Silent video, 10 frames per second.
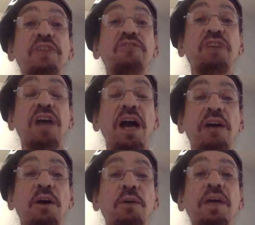in
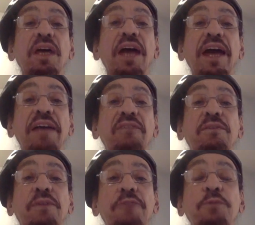Chicago, and
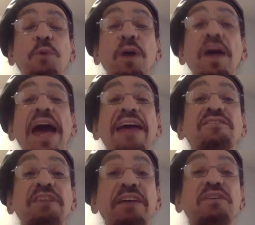therefore has
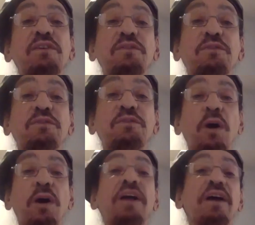lessons
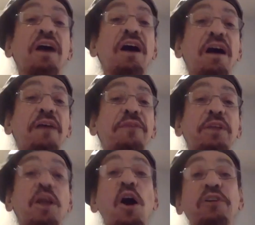for the
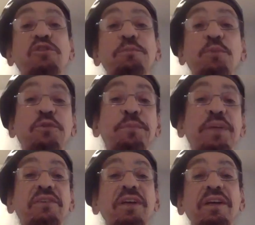larger
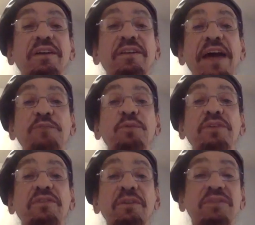movement that we
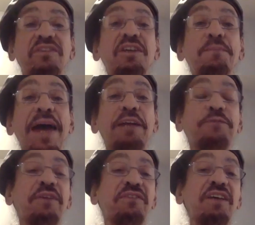see
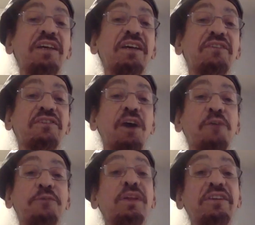manifesting
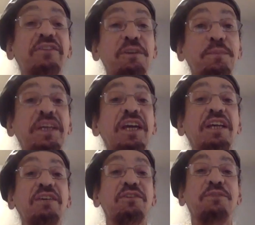itself, or at least the
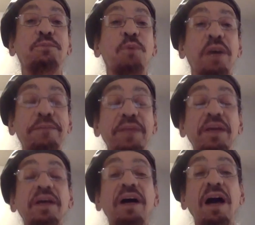beginnings of one,
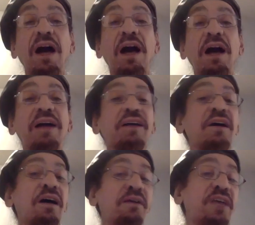
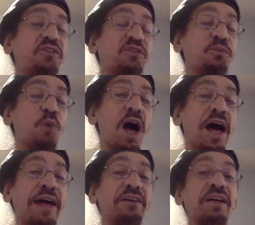
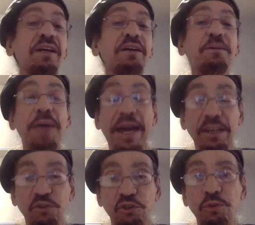nationwide back
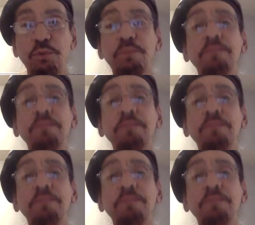in June.